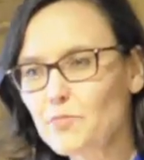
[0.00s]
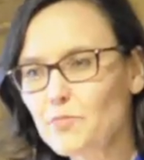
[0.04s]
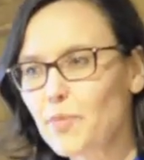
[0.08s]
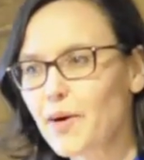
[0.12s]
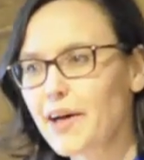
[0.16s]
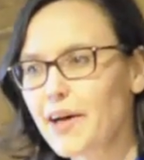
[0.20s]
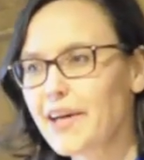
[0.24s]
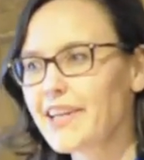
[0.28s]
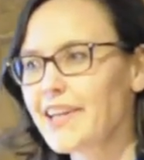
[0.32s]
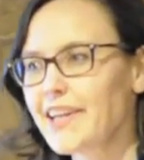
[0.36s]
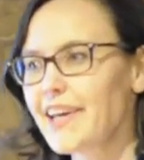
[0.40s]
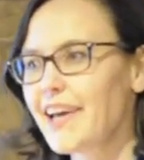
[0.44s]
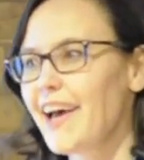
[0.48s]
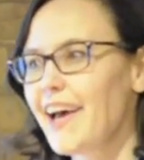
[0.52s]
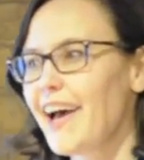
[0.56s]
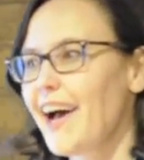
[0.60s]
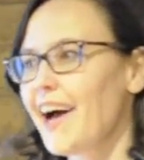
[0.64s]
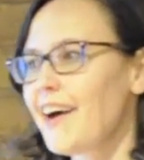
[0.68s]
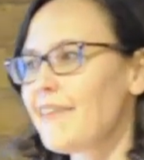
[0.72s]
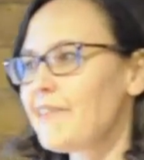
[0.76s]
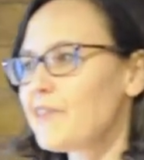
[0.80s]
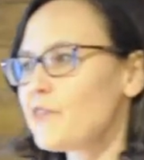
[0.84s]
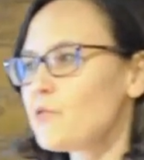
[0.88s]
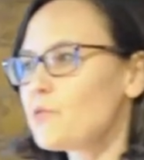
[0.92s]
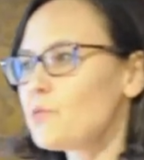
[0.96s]
but
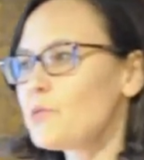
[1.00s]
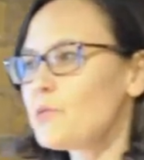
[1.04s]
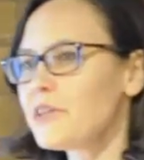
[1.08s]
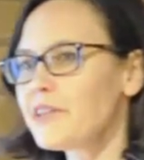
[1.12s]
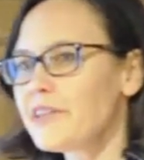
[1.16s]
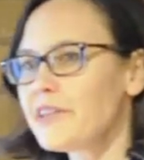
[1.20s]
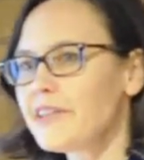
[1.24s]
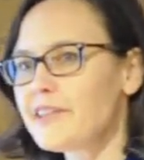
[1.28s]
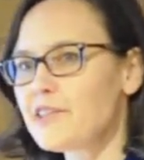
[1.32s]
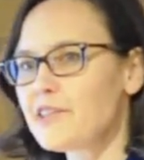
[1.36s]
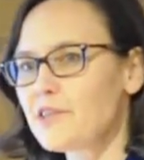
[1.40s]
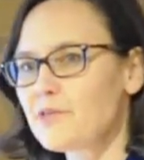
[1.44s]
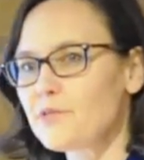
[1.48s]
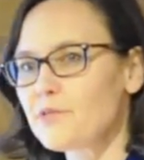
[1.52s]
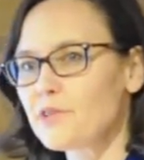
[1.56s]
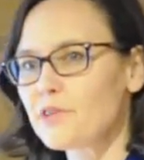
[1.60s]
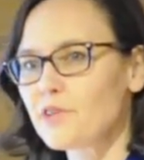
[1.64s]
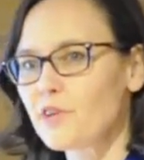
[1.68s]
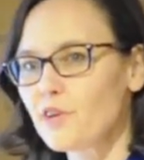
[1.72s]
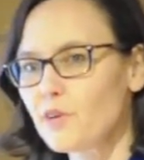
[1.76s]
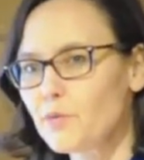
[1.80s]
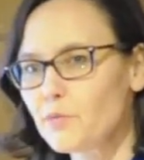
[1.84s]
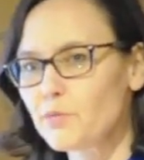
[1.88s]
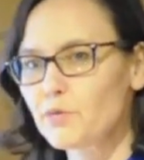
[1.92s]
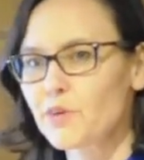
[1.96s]
having really
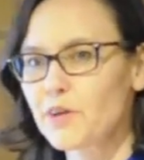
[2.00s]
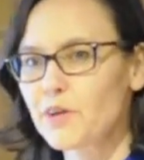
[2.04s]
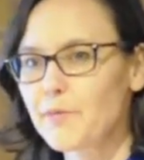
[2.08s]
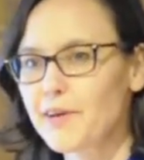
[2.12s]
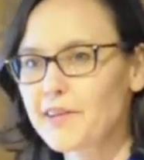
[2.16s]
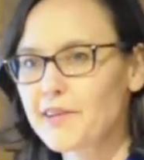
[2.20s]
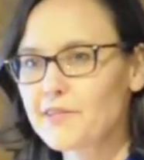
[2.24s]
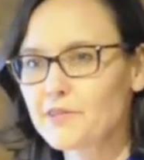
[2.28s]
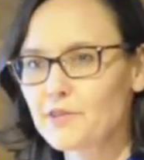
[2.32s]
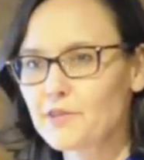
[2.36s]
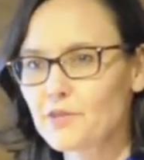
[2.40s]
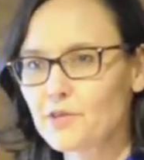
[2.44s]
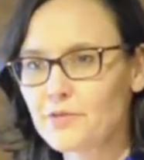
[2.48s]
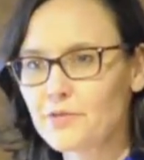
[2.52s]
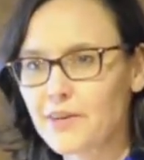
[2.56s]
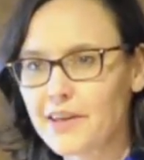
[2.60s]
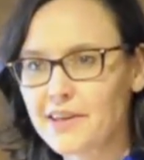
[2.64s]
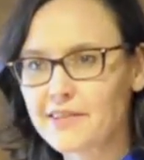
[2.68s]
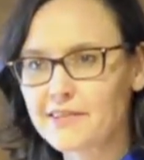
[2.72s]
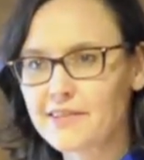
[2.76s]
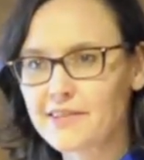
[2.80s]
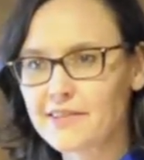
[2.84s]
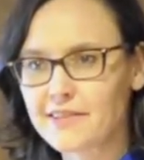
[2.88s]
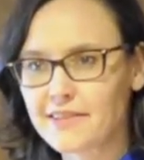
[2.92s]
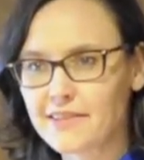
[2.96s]
difficult premenstrual
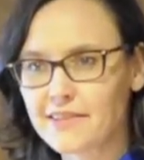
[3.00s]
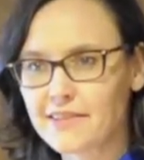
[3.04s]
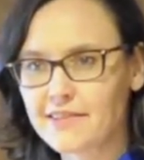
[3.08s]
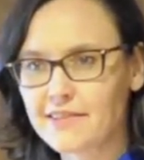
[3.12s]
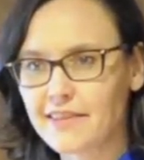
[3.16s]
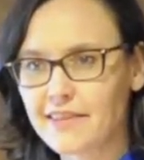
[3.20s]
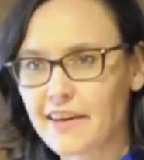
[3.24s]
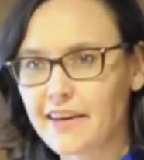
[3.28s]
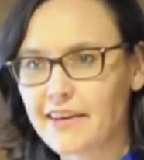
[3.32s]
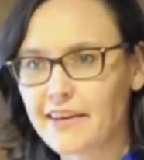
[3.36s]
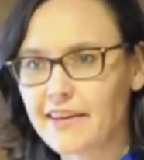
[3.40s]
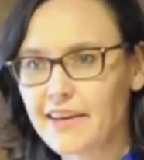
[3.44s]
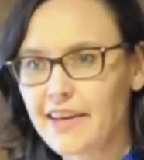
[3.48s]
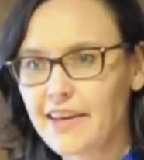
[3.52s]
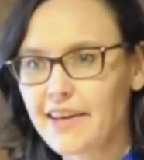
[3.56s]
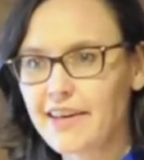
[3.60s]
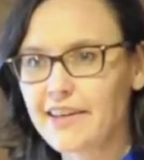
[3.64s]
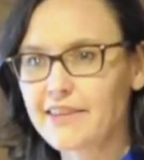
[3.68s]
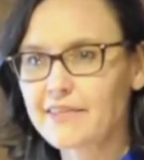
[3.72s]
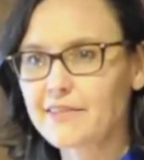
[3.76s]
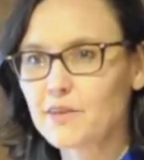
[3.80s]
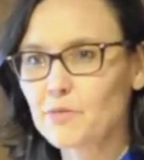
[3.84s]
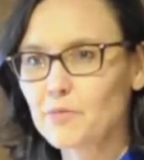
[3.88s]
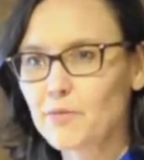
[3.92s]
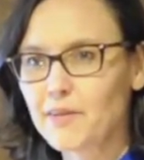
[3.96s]
phases is
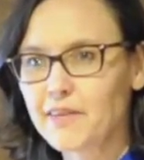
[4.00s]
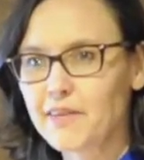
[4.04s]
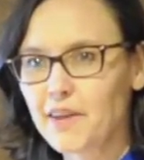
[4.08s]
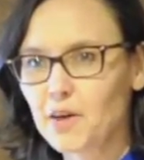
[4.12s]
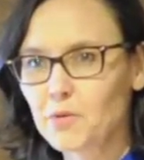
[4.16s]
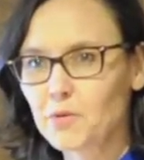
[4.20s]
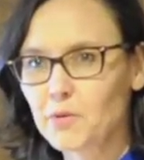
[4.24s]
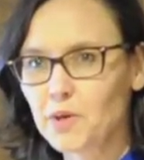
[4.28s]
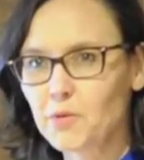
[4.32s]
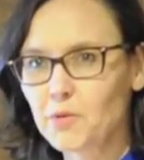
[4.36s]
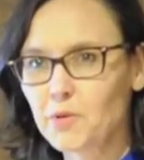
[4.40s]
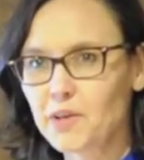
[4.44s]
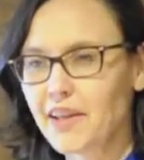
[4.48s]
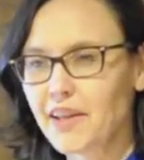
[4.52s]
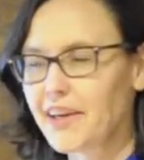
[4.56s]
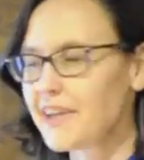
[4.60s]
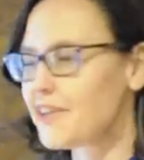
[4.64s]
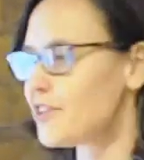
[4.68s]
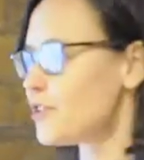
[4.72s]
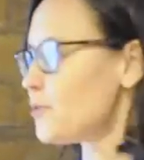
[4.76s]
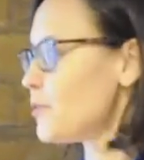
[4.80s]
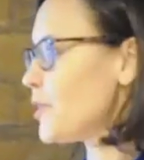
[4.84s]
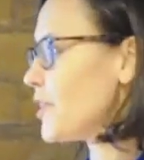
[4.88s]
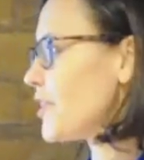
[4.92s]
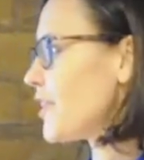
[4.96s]
something that we would like
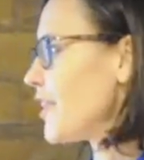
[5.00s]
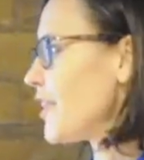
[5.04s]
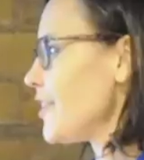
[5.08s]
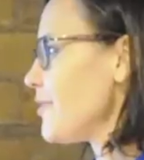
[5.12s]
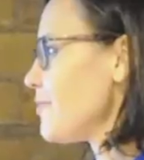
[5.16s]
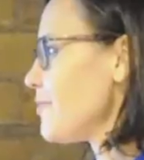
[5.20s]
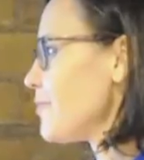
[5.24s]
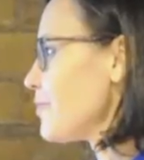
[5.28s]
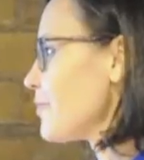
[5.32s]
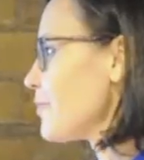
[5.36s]
to work on.